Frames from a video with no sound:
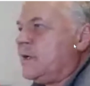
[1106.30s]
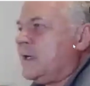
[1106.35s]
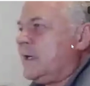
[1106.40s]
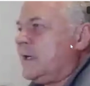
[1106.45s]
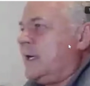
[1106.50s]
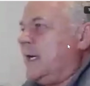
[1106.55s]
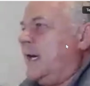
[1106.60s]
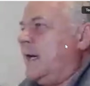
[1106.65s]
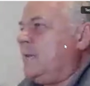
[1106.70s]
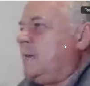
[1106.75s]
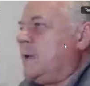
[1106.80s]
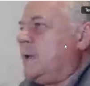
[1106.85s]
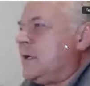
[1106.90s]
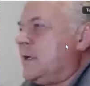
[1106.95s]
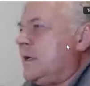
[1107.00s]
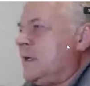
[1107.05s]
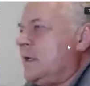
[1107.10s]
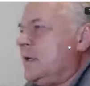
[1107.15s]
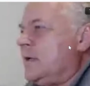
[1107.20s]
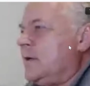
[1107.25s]

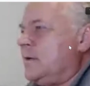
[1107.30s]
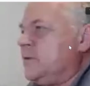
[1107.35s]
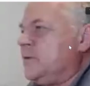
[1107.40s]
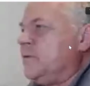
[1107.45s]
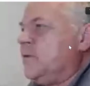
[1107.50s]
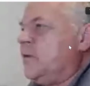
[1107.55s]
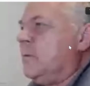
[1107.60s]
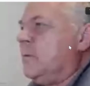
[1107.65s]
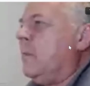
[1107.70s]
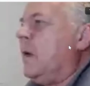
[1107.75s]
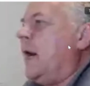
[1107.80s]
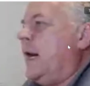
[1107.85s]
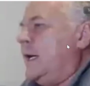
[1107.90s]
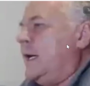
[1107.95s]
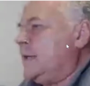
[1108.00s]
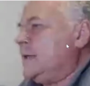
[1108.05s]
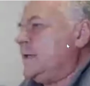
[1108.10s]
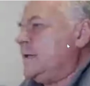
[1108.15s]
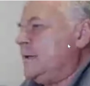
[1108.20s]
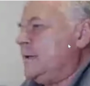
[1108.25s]
camera, no mic,
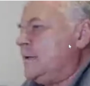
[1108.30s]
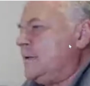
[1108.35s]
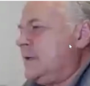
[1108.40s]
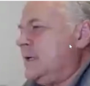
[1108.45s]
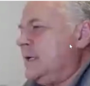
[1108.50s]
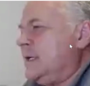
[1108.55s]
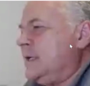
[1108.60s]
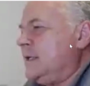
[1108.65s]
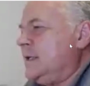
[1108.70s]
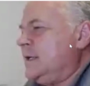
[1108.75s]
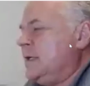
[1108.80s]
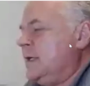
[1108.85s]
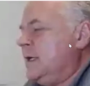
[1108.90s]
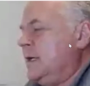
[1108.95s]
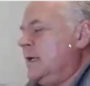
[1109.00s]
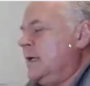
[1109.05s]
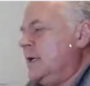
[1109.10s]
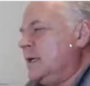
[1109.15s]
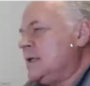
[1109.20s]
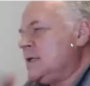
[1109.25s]
right?
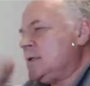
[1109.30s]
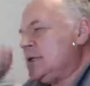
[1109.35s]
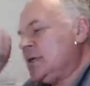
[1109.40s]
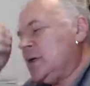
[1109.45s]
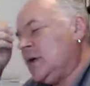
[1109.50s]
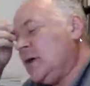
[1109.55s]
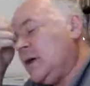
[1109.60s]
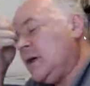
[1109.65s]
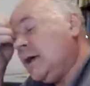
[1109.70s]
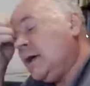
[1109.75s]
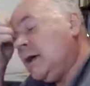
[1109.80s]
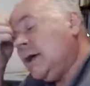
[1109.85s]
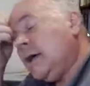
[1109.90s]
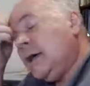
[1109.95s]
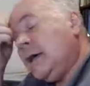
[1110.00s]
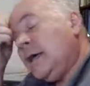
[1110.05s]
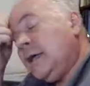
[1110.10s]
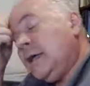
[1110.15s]
So the